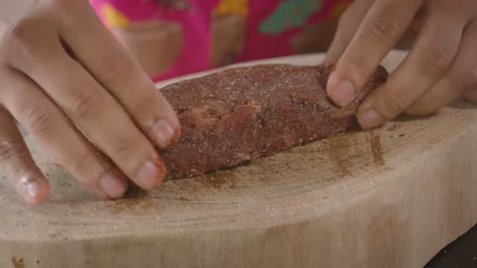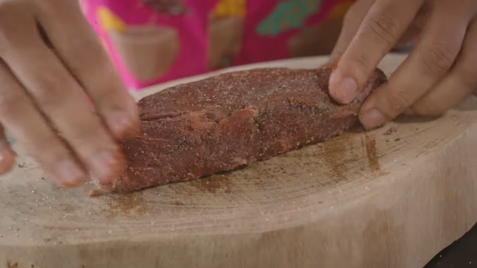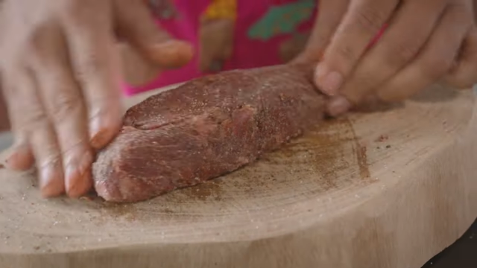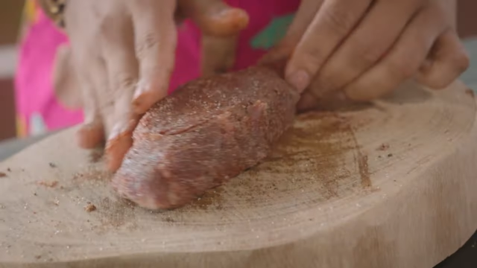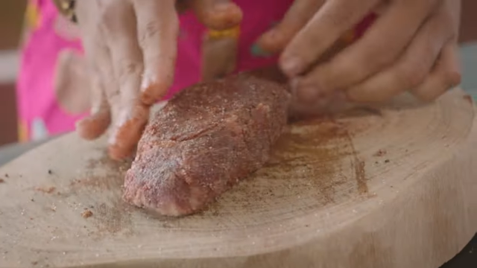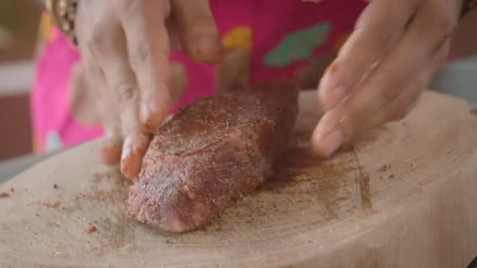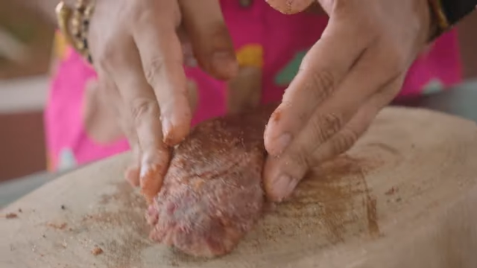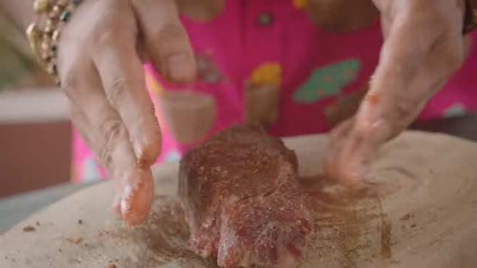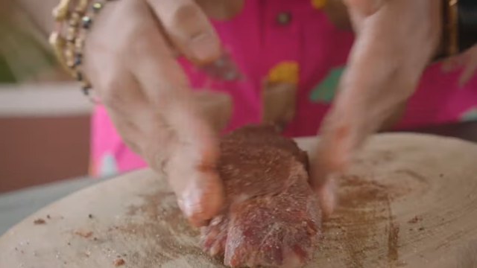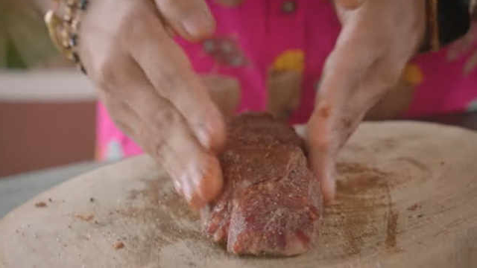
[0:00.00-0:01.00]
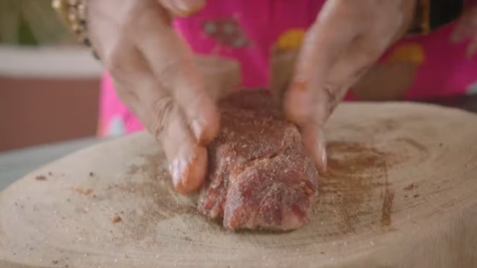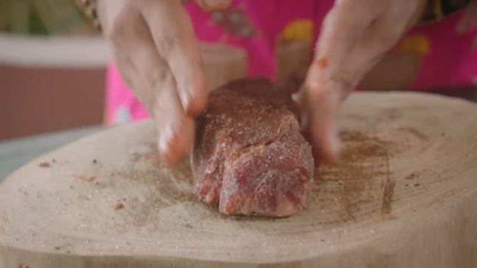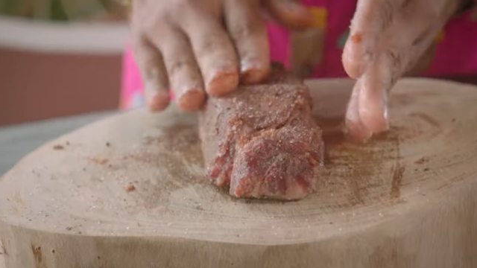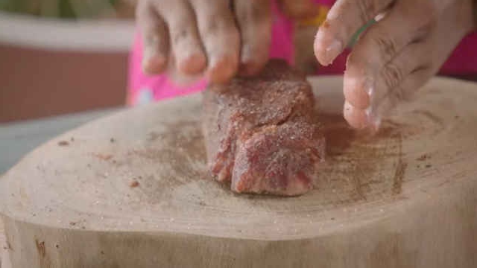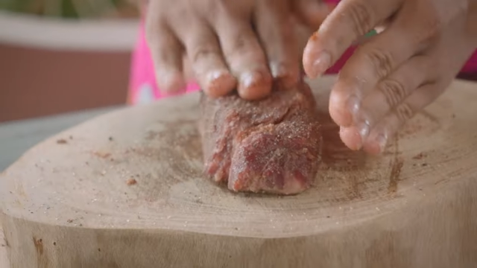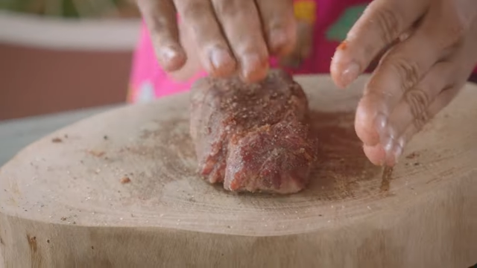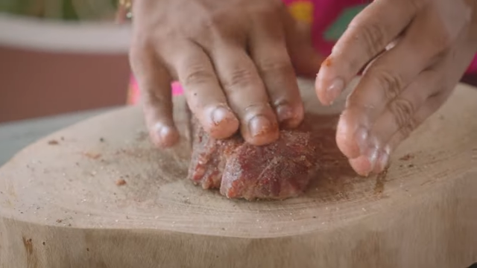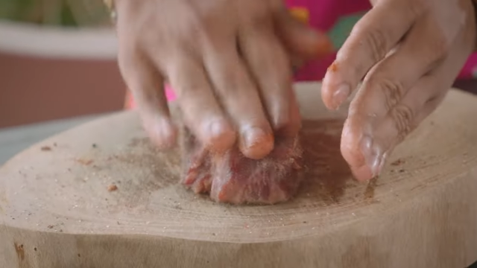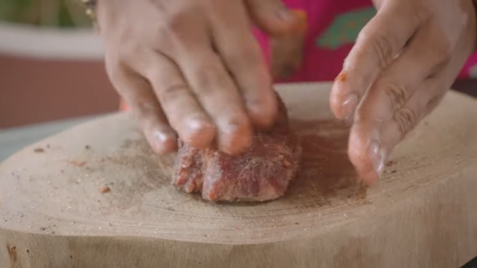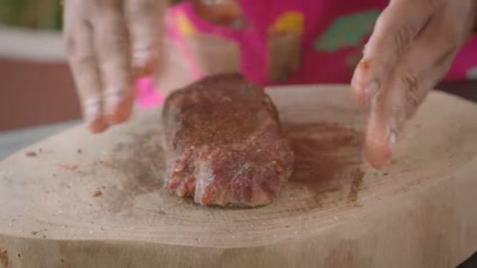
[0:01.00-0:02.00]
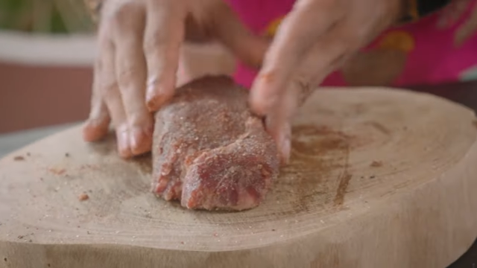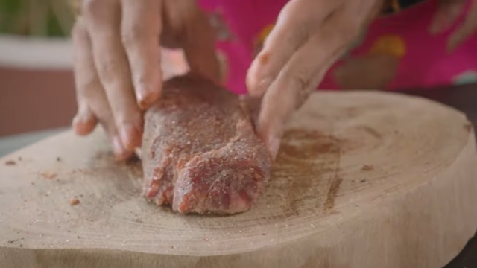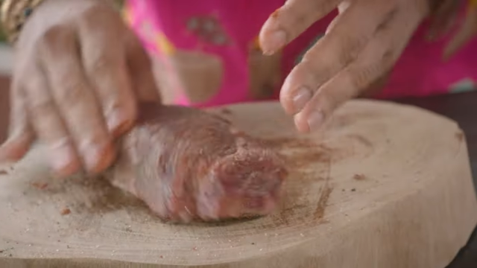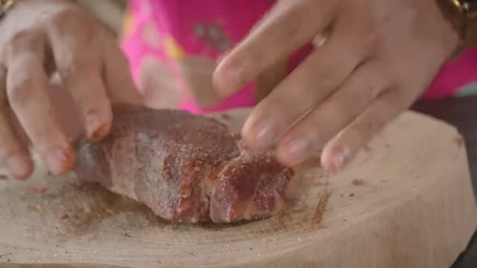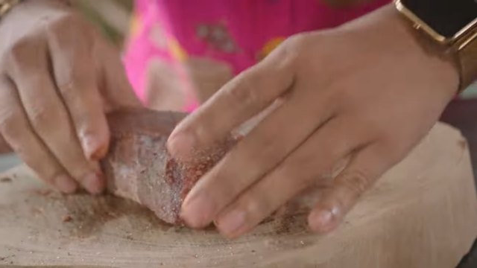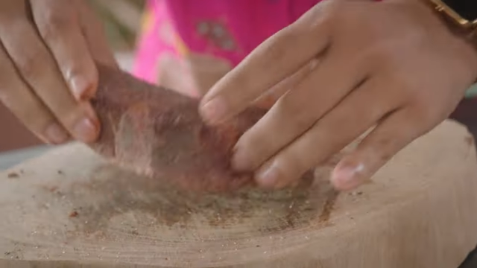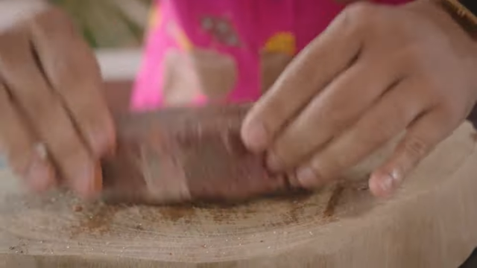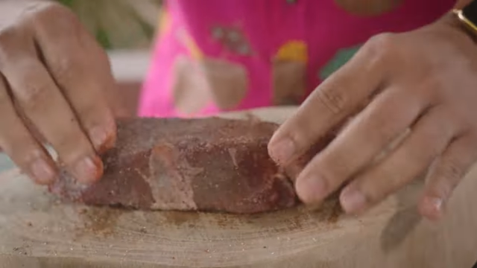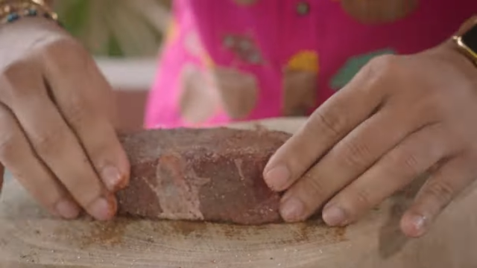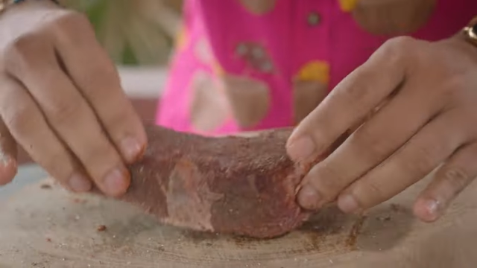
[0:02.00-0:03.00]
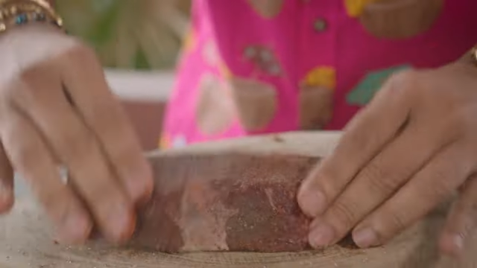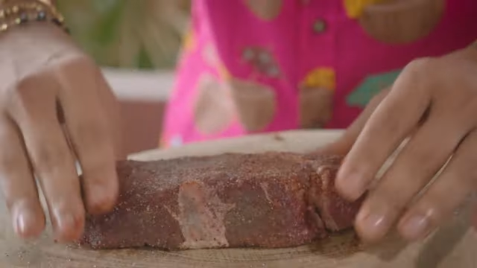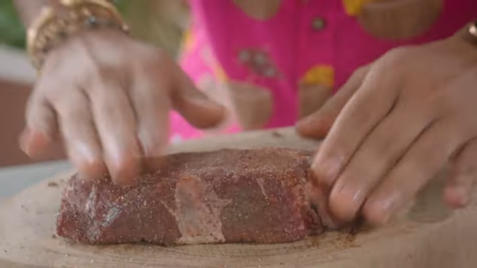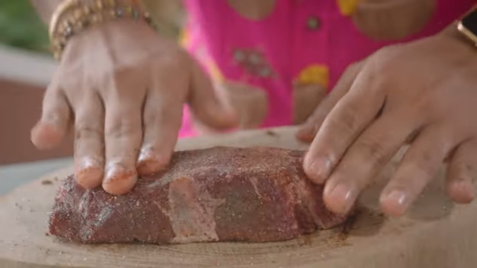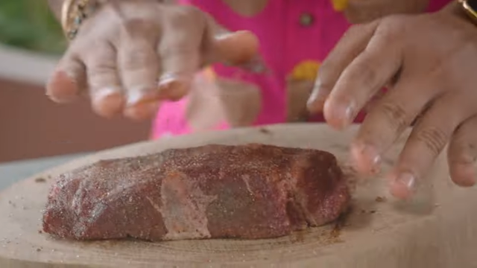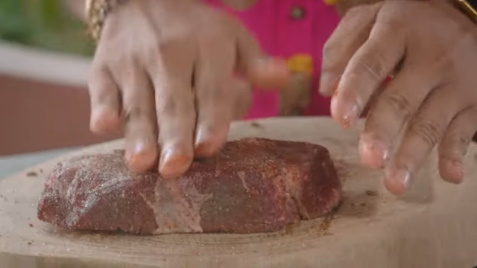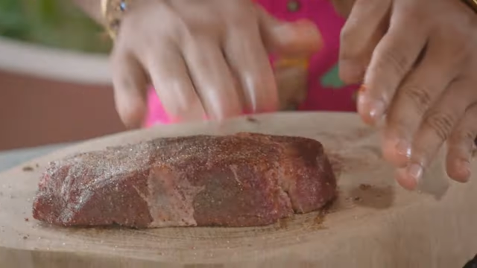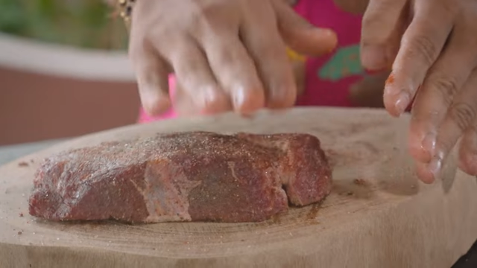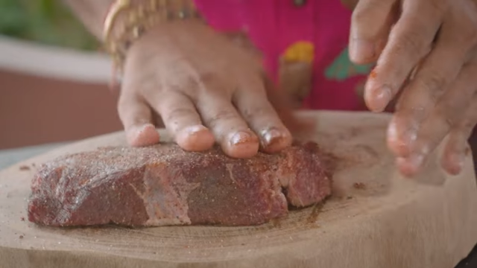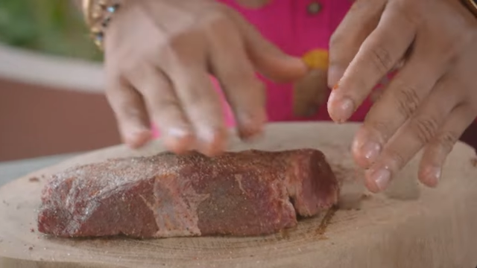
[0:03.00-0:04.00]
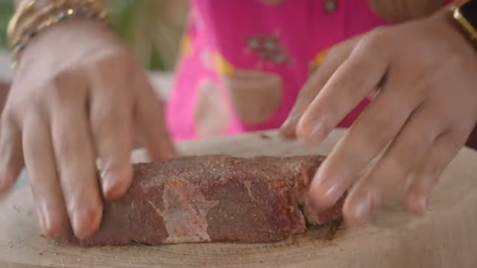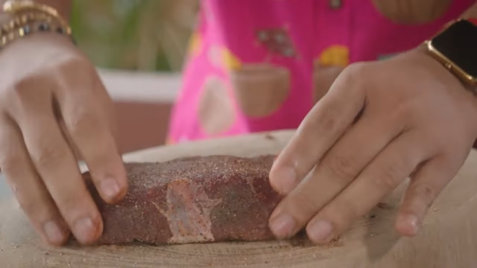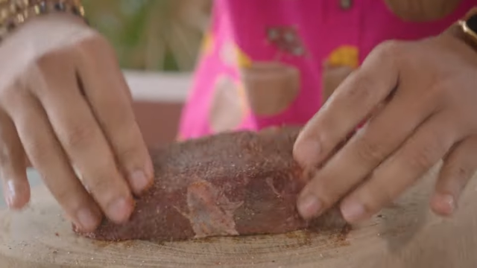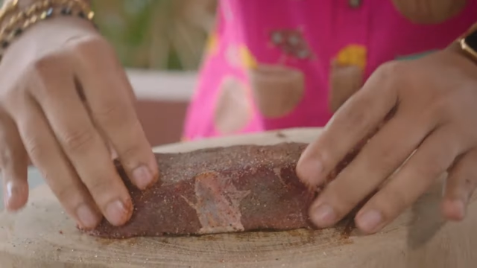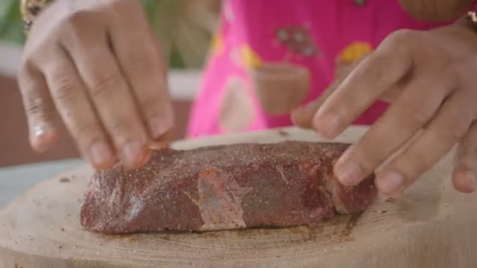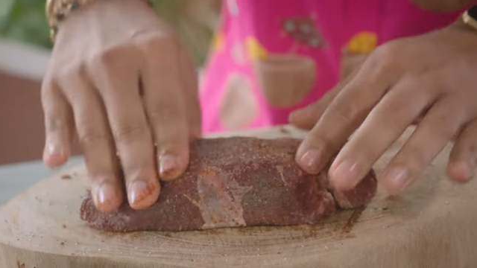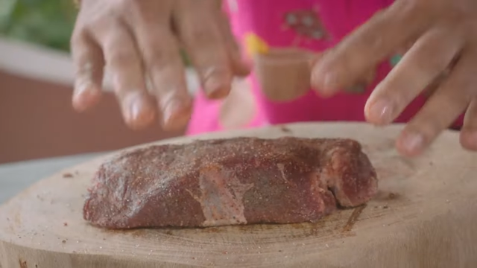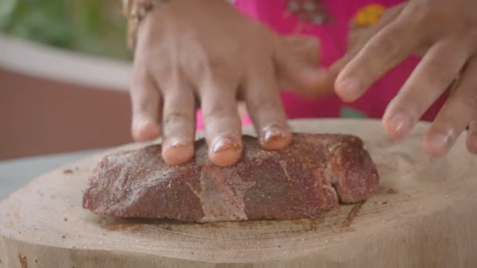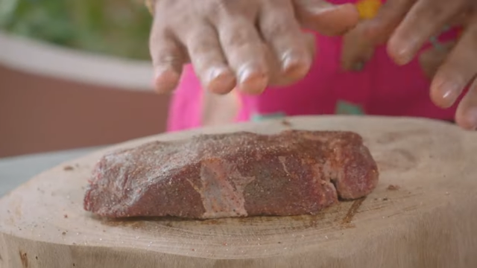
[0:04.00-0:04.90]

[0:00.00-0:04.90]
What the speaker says: Nobody's mouth can be seen.